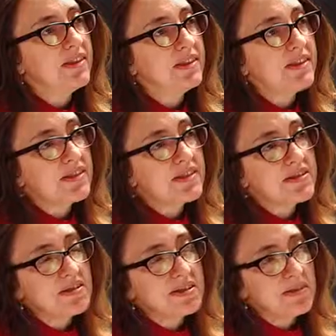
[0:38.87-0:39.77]

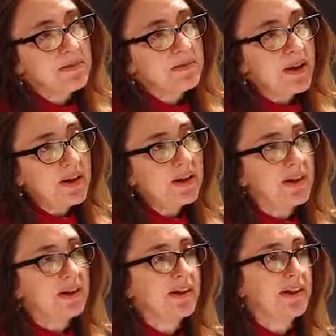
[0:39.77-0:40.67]
This
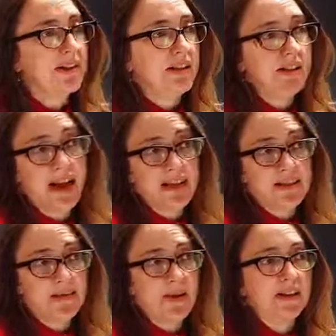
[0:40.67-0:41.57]
symbolic
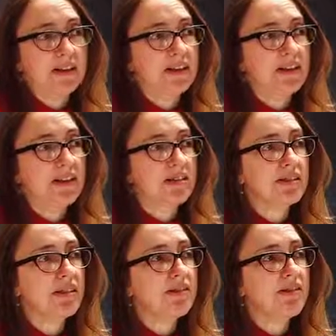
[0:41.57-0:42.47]
aspect is
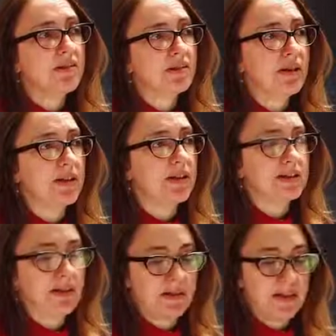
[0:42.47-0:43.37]
not so
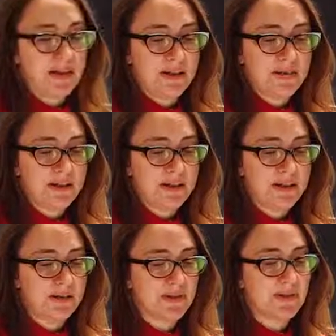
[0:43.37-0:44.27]
much
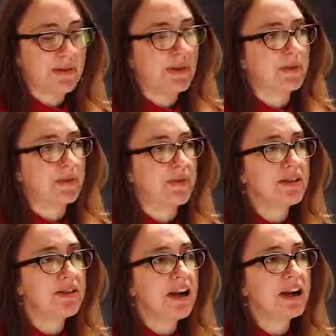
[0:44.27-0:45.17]
Witkover's problem.
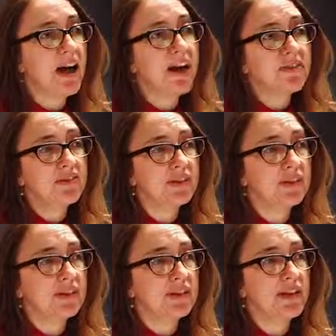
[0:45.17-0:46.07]
He's
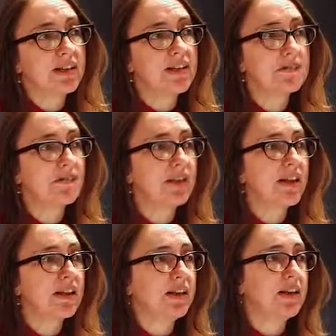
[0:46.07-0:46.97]
after
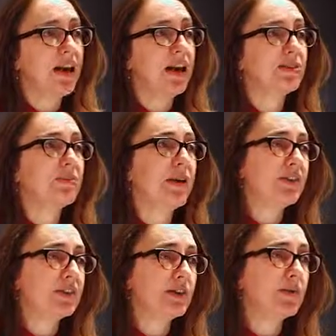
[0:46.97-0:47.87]
explaining how to
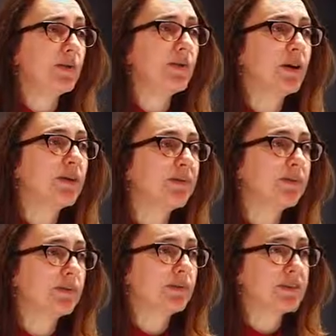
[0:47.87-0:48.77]
match up one
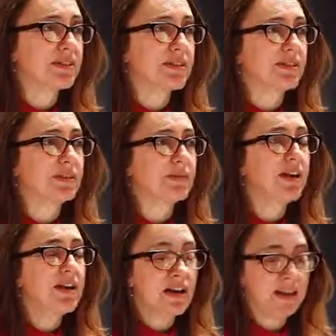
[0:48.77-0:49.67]
formal system
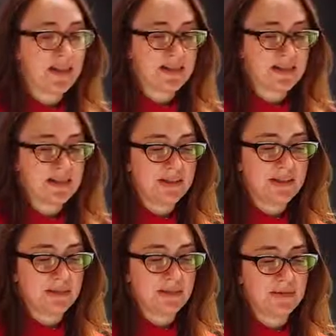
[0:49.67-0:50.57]
against
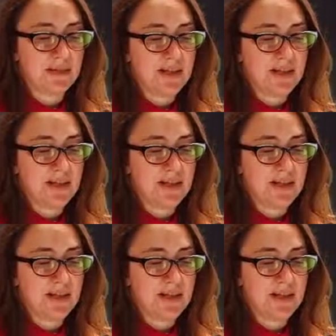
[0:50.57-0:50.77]
another.